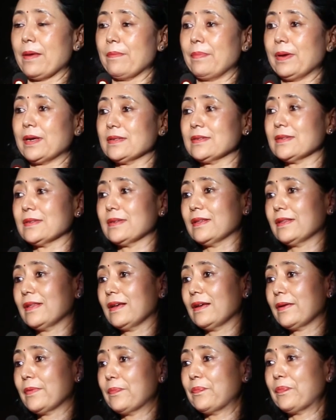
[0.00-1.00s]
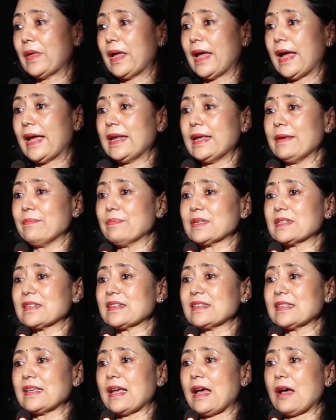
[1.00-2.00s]
Because any
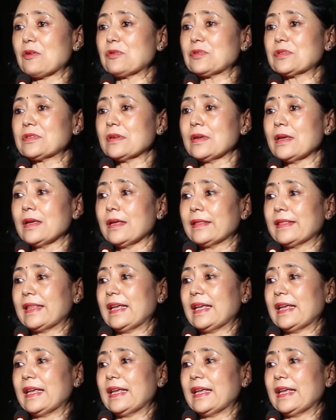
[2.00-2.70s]
business house,